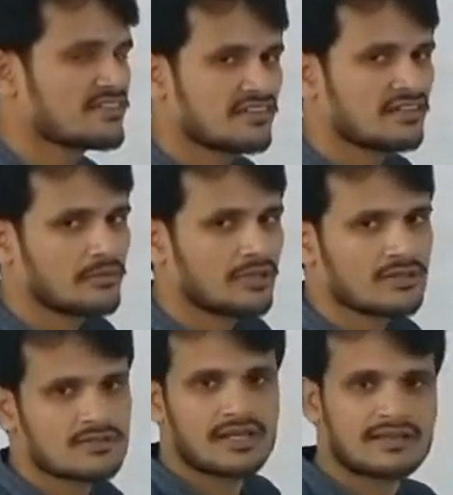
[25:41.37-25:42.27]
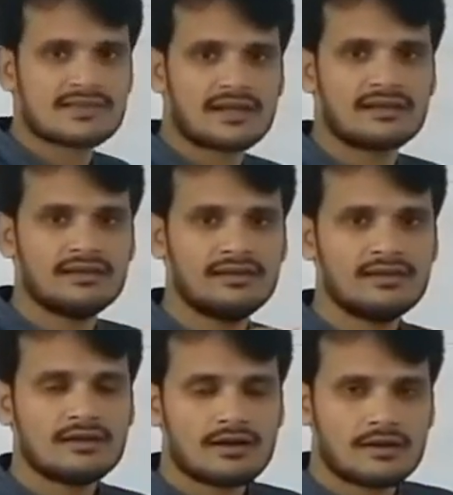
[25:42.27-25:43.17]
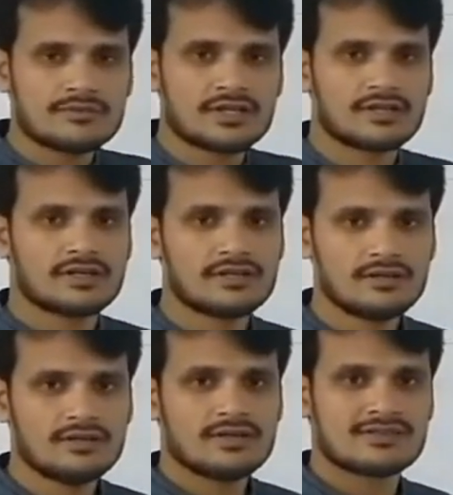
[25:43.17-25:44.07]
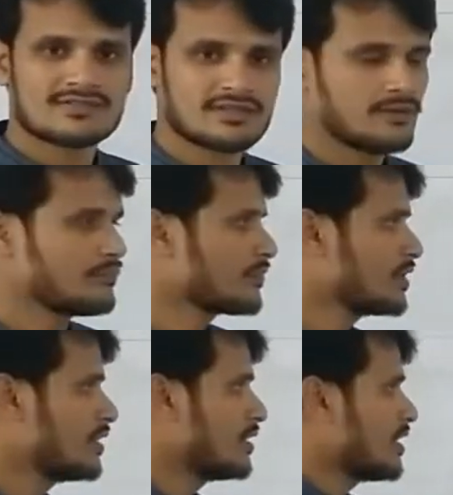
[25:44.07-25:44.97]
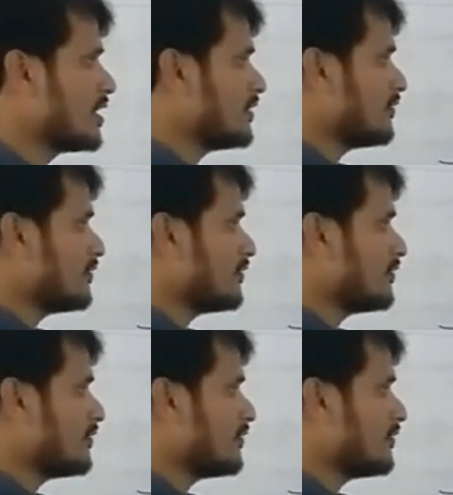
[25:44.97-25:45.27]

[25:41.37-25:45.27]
centimeters, exactly object at C. And the